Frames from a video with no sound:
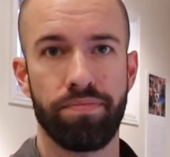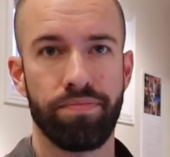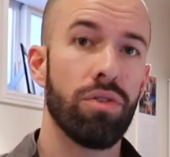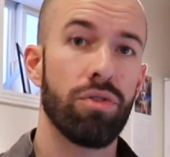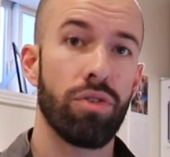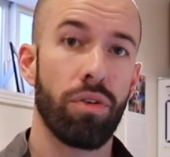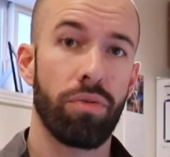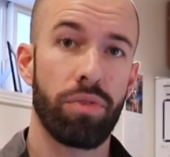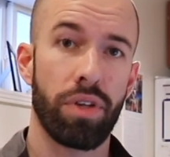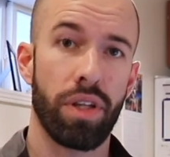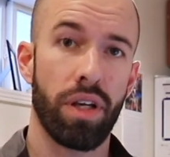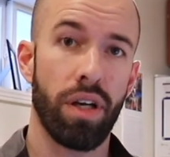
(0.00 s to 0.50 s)

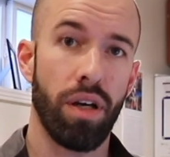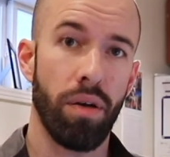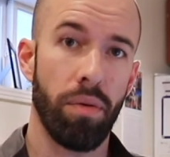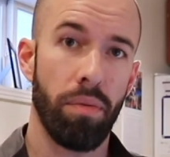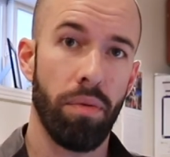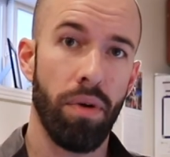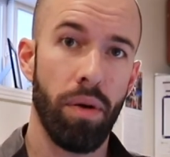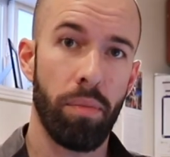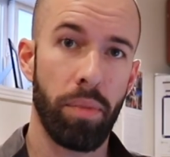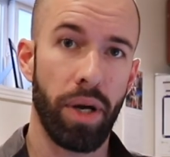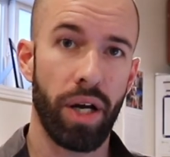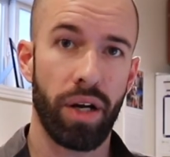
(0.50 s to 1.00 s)
So for
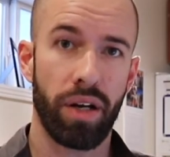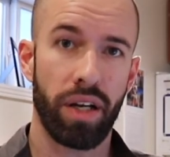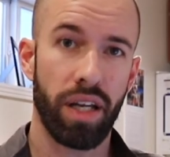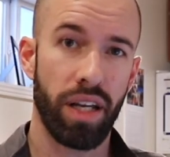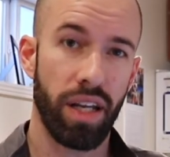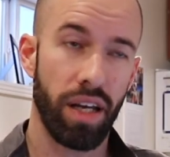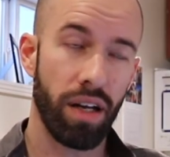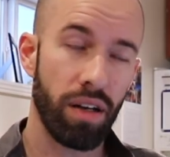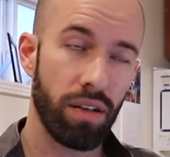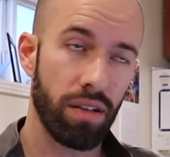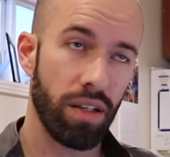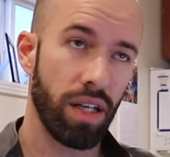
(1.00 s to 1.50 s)
the
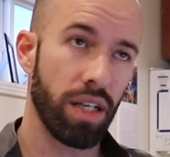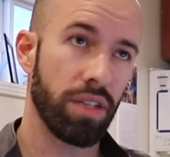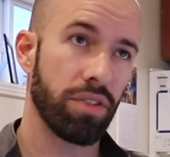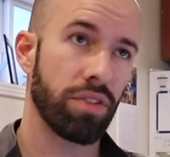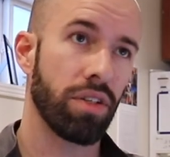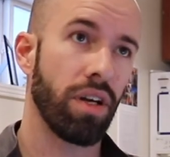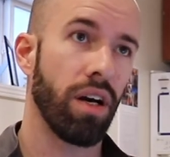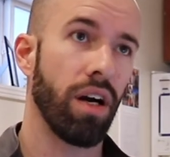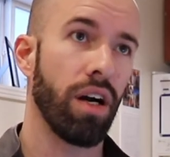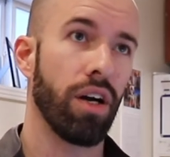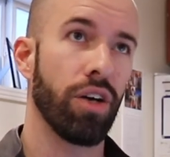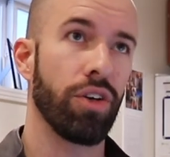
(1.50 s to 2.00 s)
American Airlines
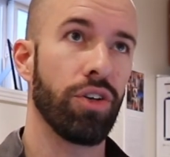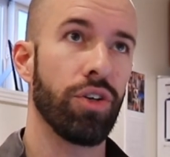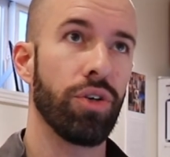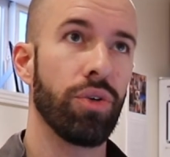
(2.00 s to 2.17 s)
card,